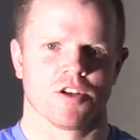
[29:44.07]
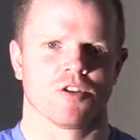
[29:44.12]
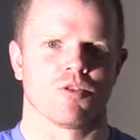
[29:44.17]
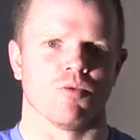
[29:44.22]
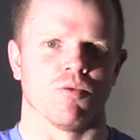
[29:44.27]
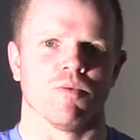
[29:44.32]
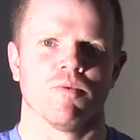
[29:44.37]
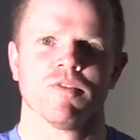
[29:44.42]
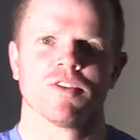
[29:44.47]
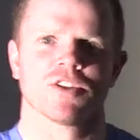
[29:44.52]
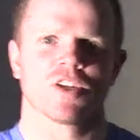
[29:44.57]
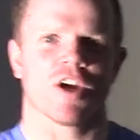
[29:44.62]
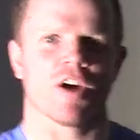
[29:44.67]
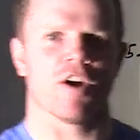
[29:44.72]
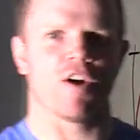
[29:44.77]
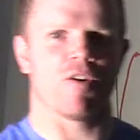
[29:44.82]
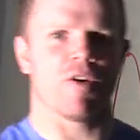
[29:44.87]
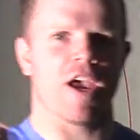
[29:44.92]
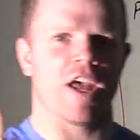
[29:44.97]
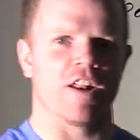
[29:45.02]
Cool.
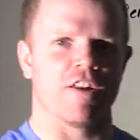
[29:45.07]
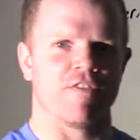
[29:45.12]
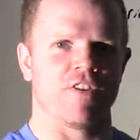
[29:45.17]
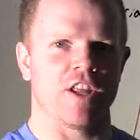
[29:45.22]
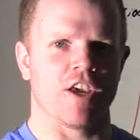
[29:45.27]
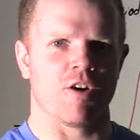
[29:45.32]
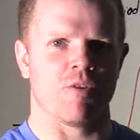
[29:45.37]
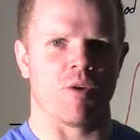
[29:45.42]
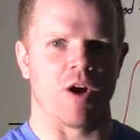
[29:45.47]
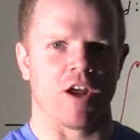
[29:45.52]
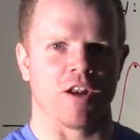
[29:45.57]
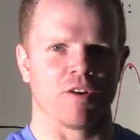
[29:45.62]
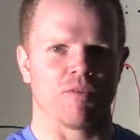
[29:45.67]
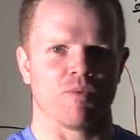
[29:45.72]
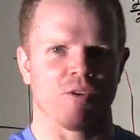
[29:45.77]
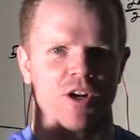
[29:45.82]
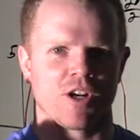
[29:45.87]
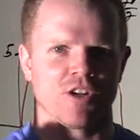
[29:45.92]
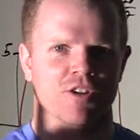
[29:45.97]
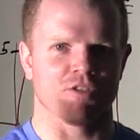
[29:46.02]
So end of video 1,
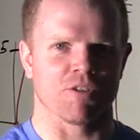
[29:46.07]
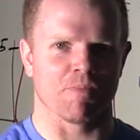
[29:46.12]
we're going to do